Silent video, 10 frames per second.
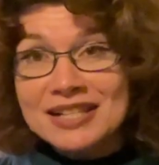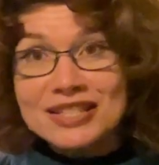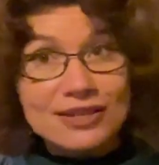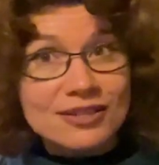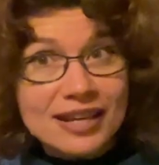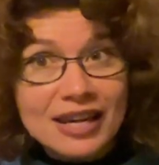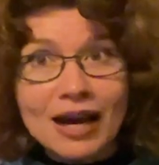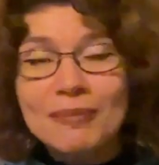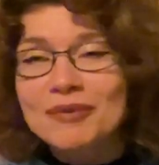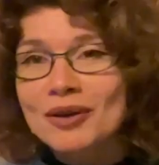So today
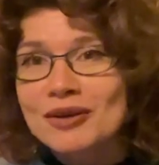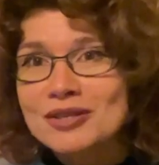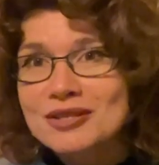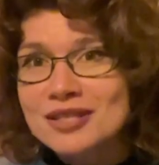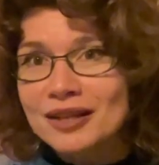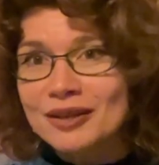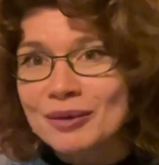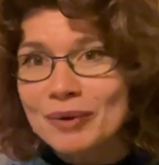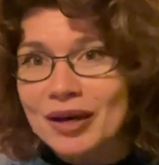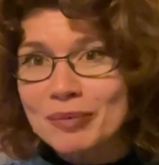I'm going to tell you
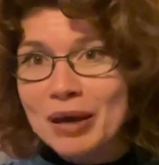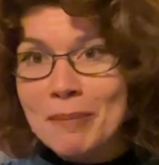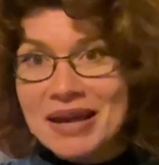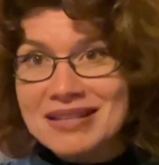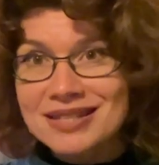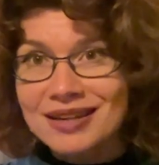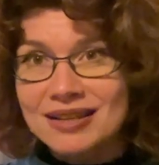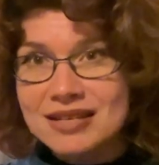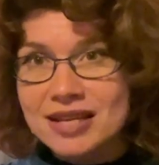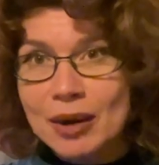about my basic
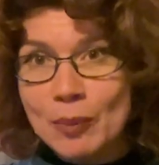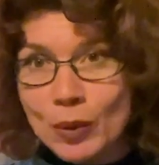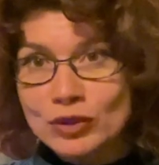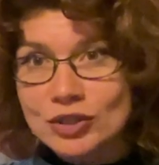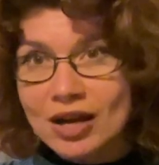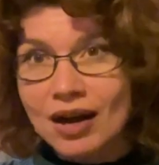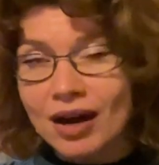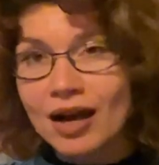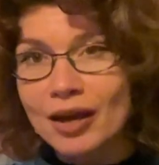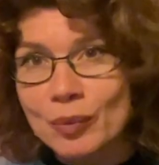idea of what
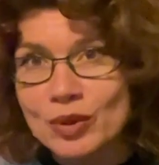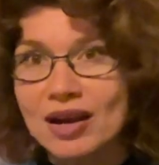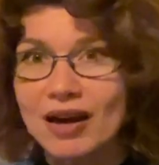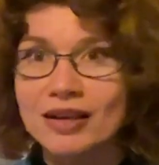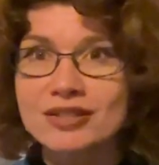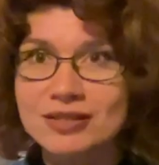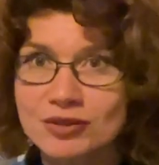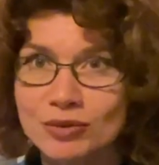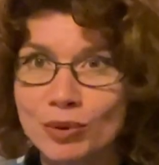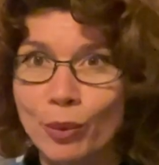I would like to
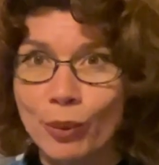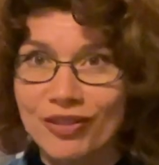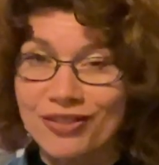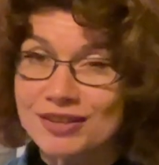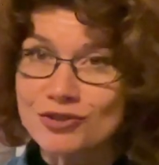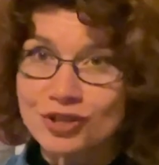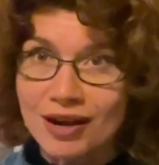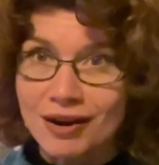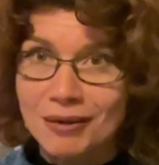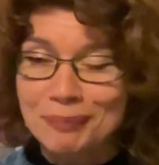do with this
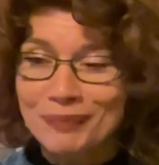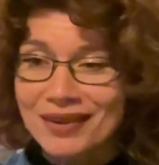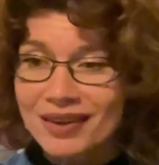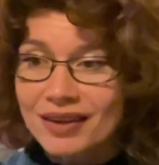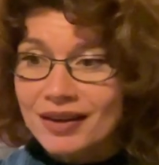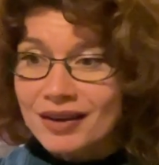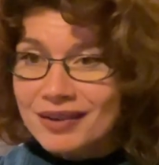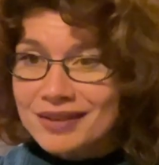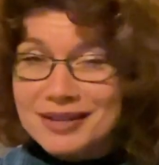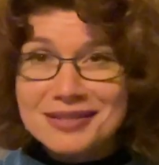channel.
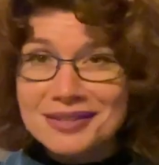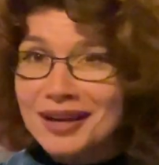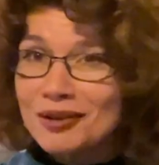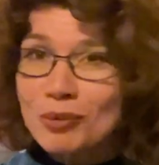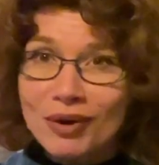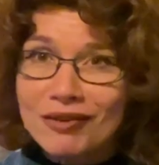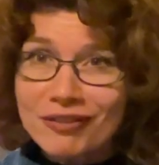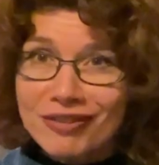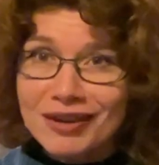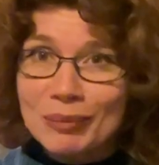There is a kind of wonderful
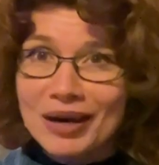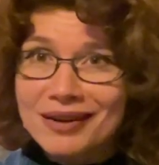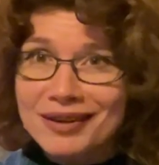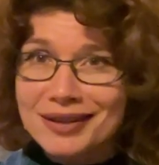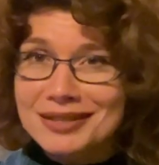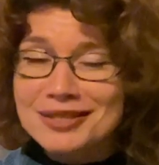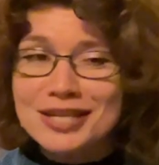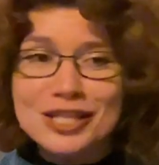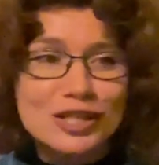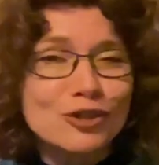thing about it.
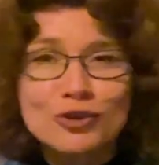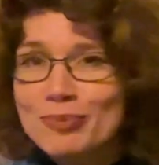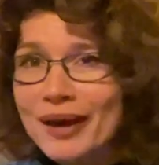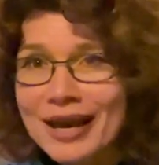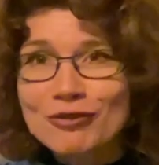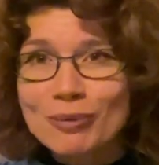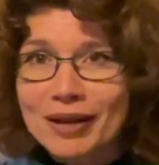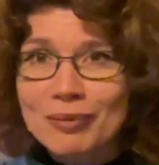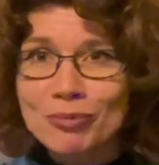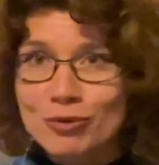It's not paid from
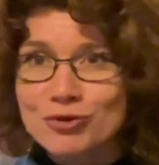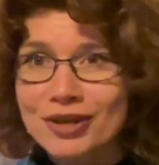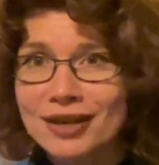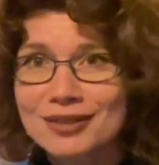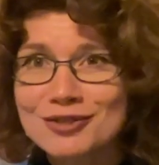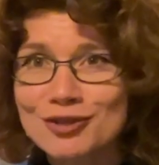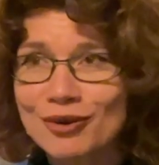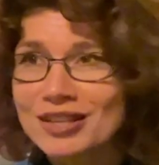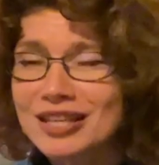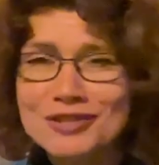any project, so
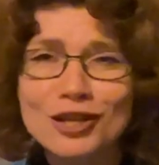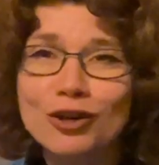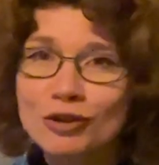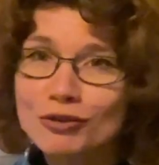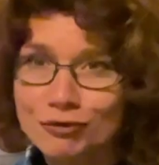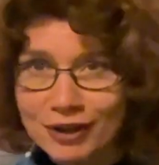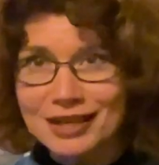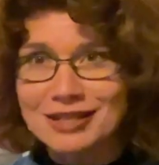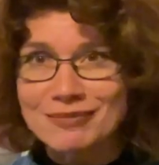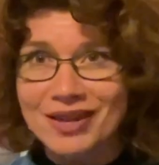it gives a lot of freedom.